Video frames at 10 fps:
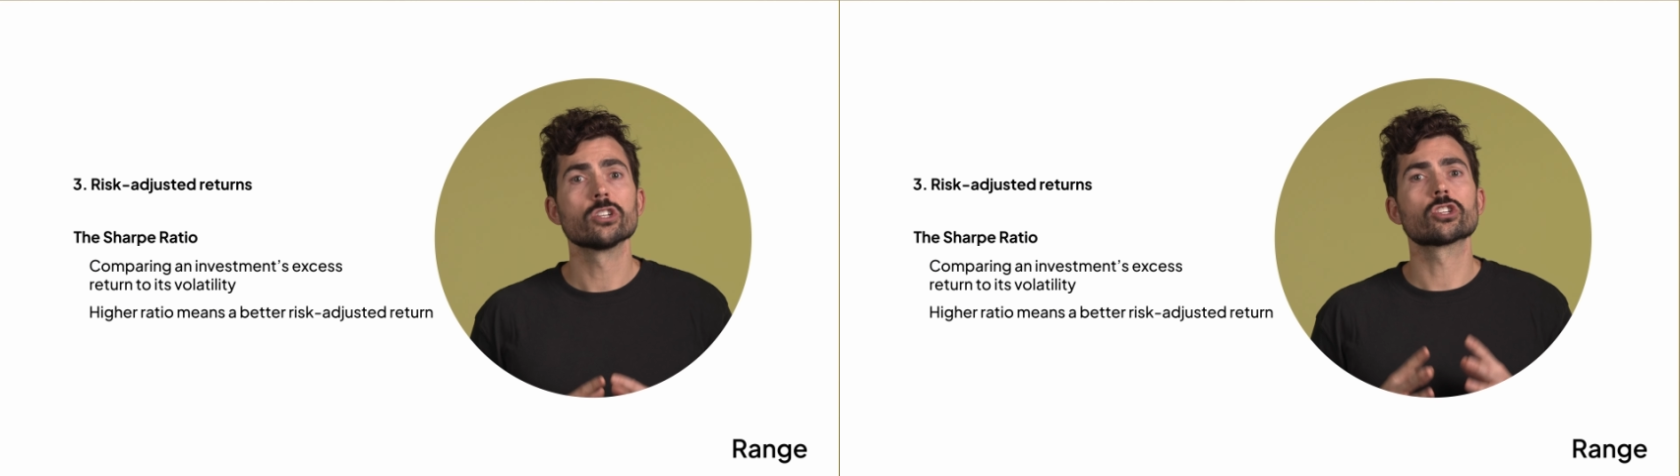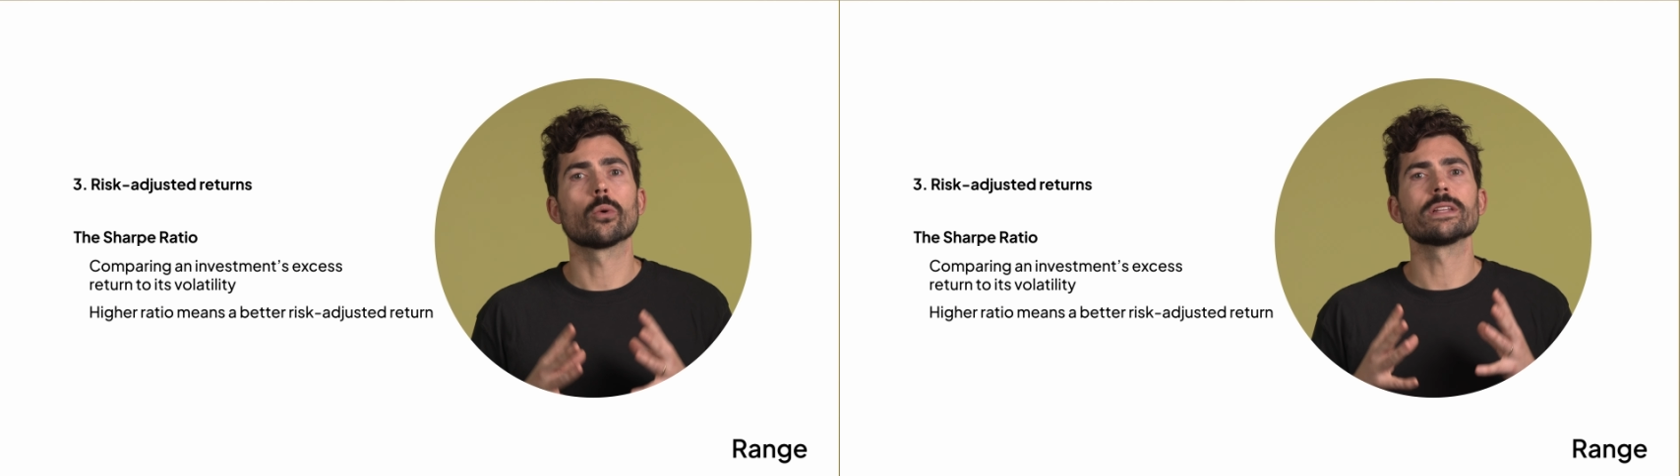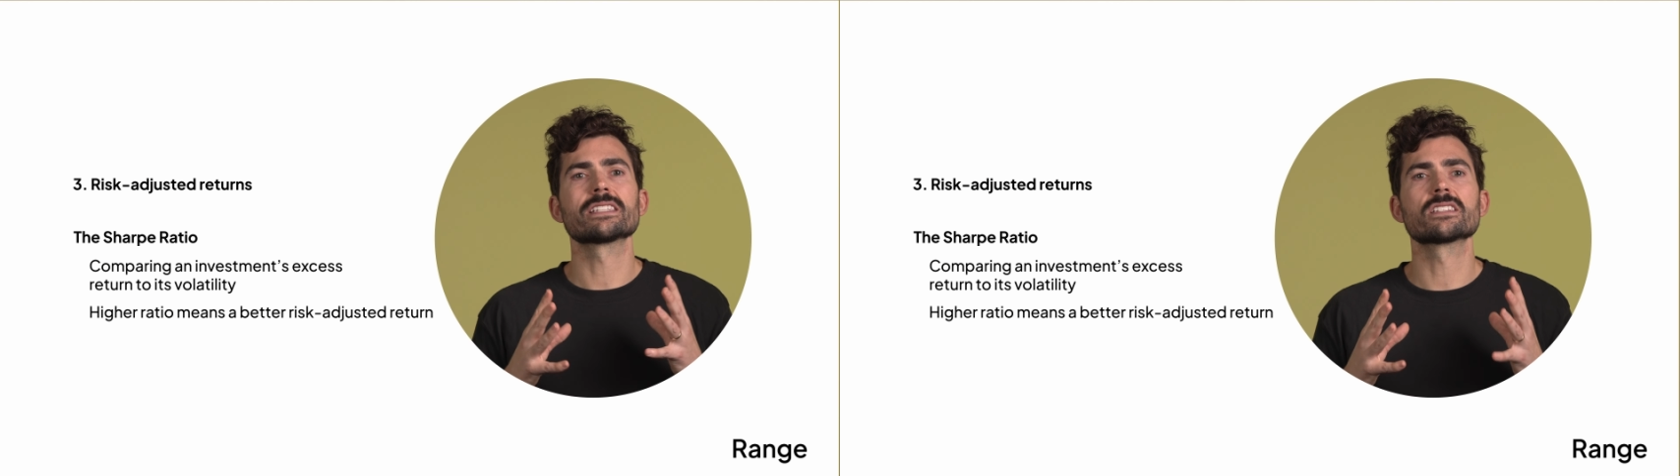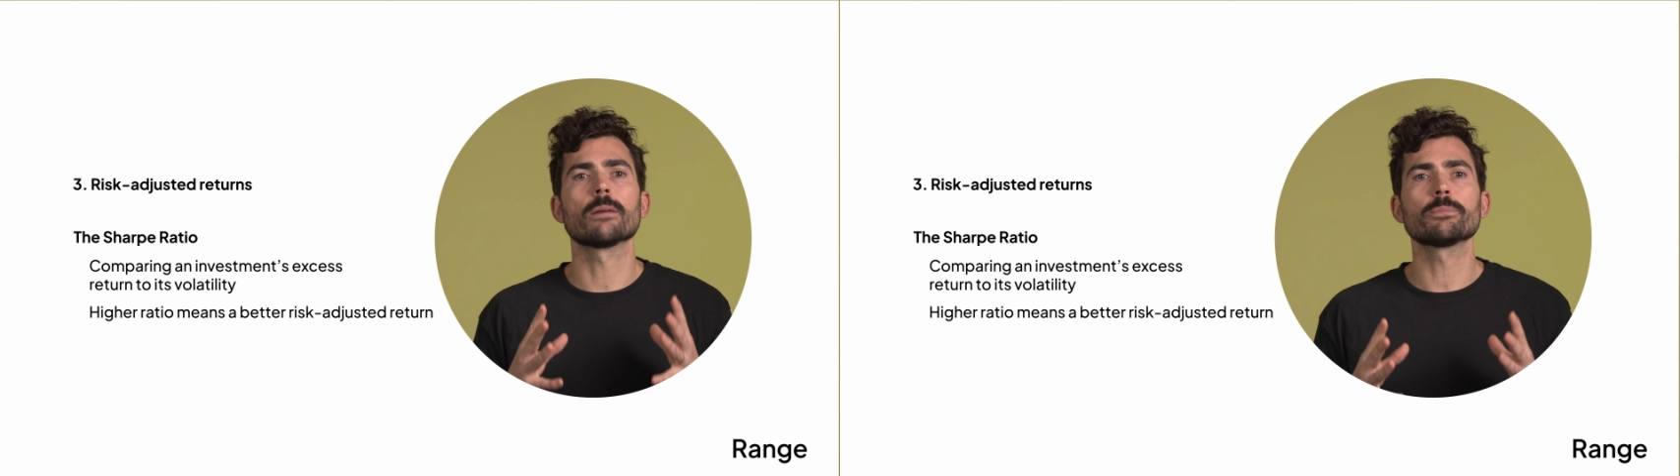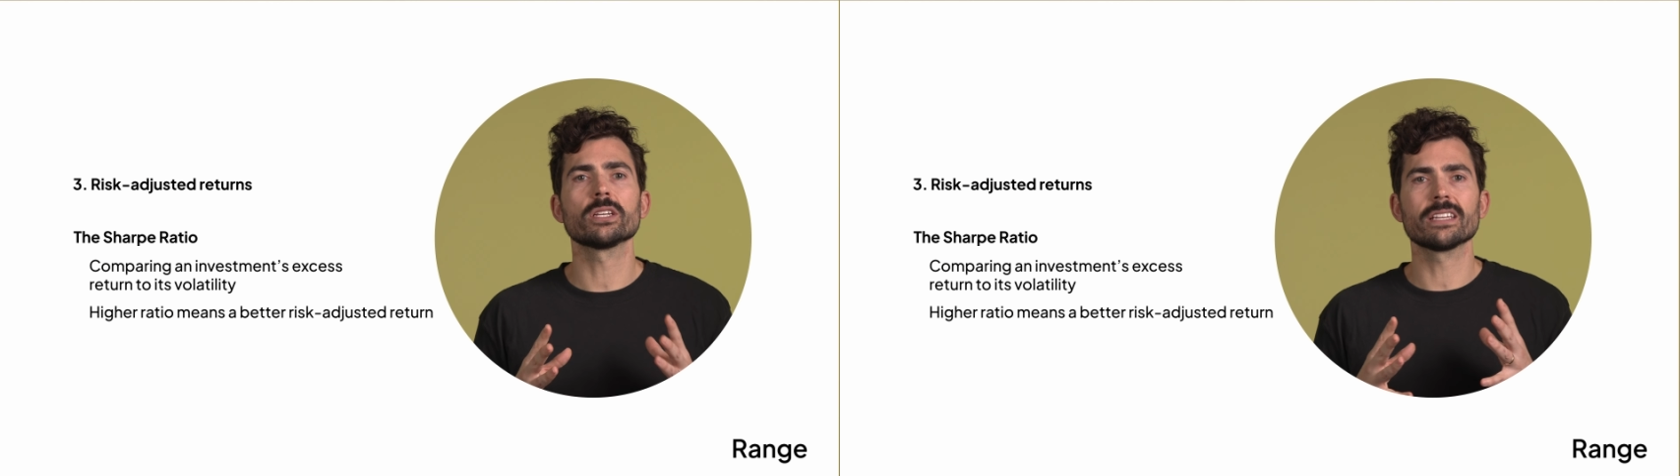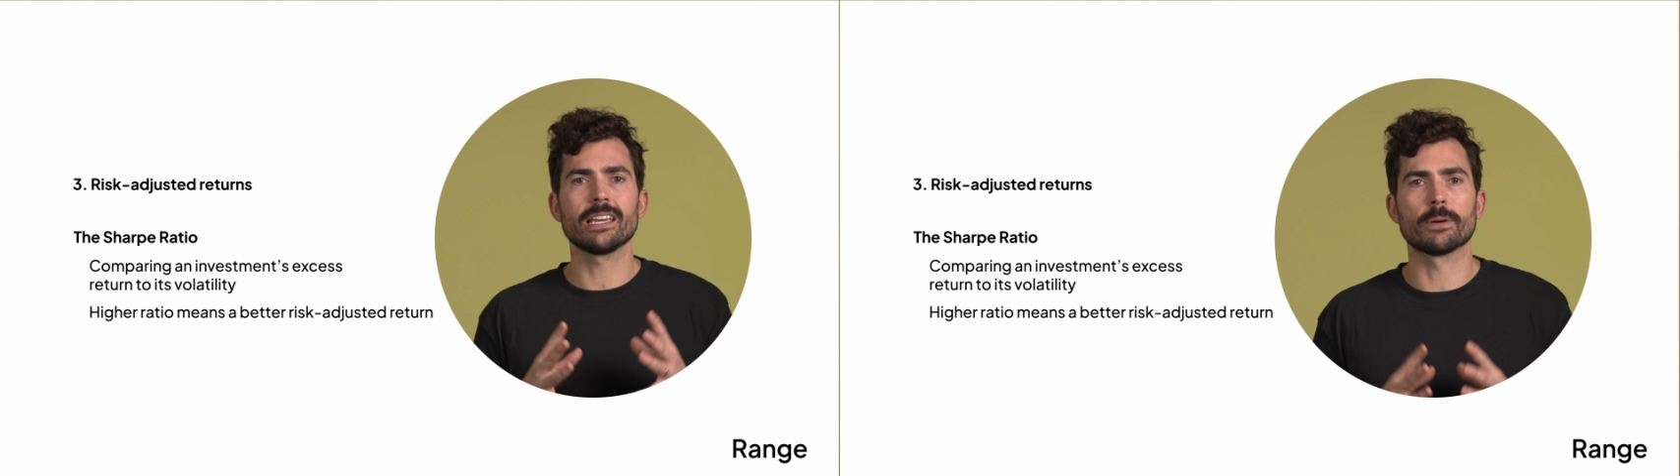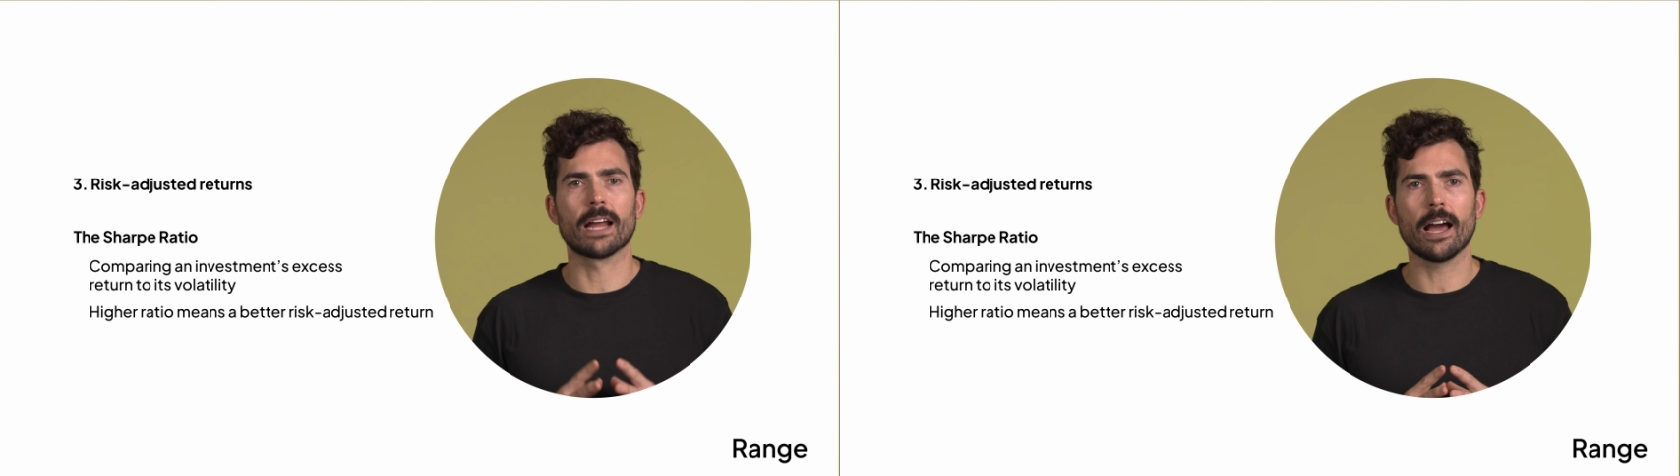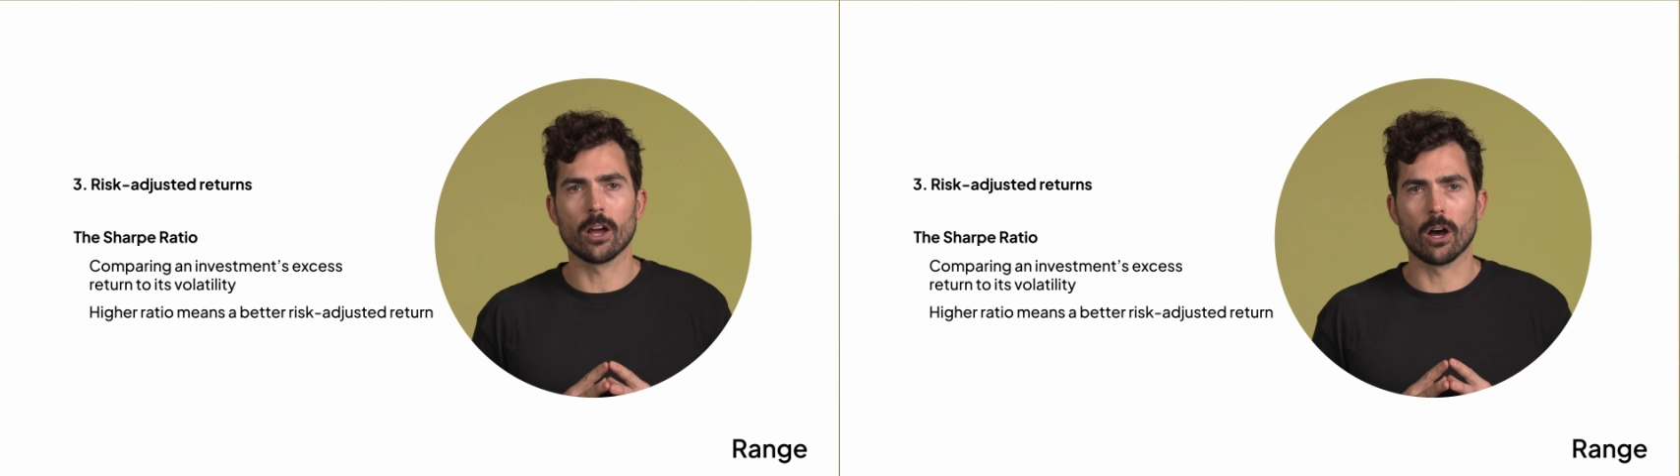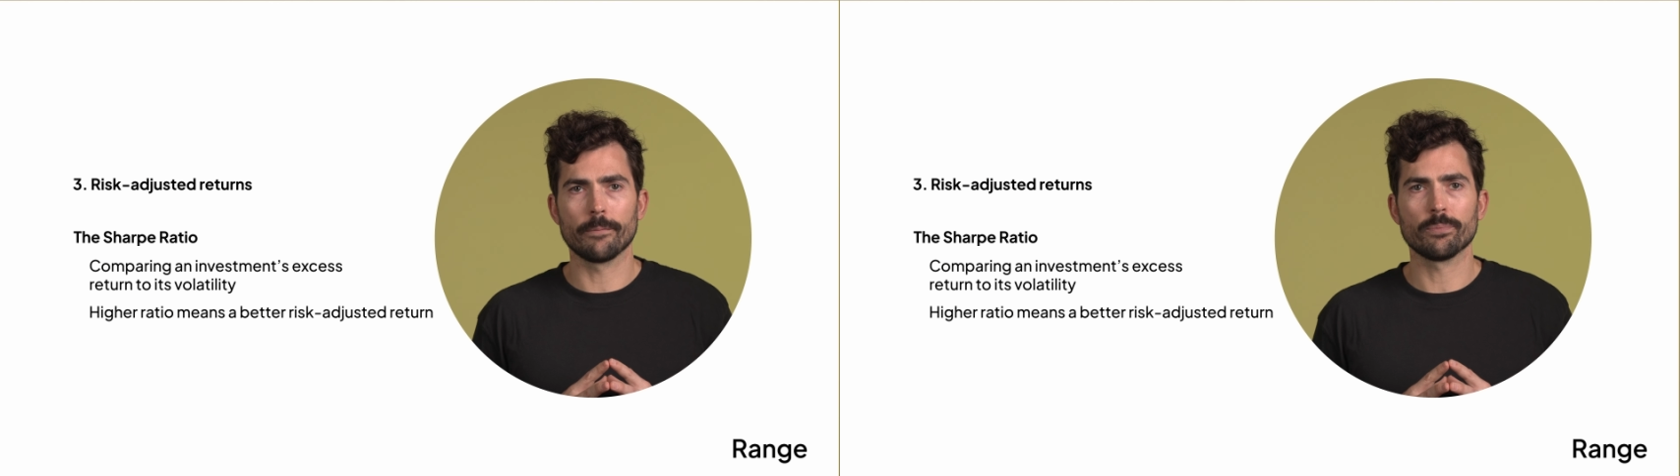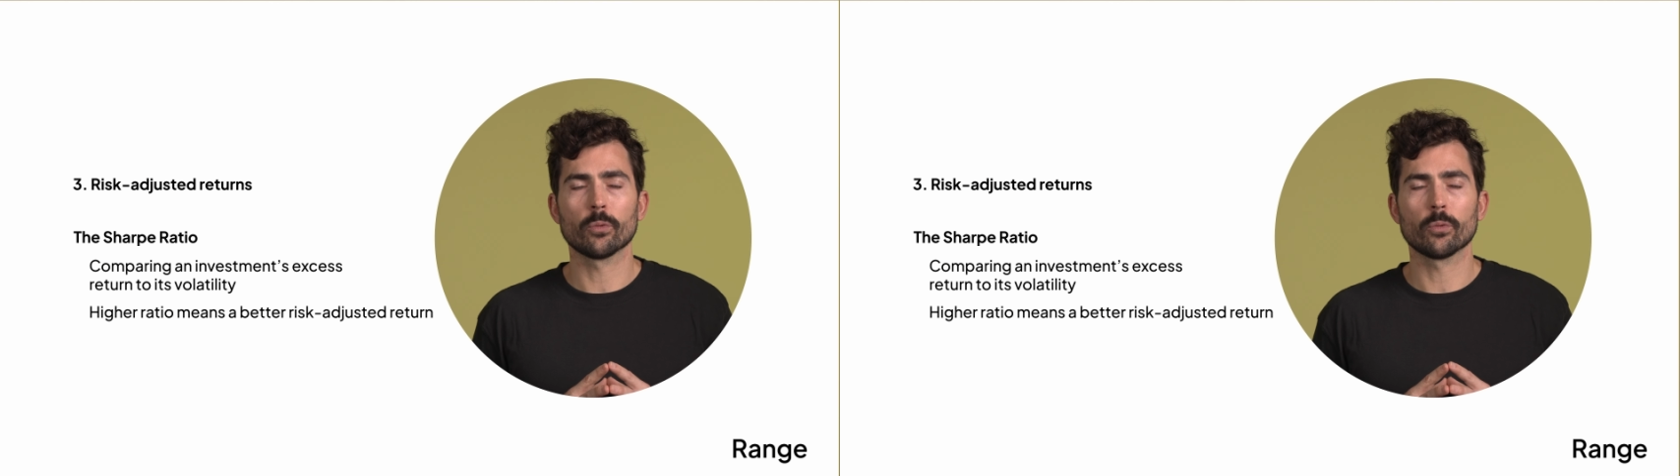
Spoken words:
so it's something to keep an eye on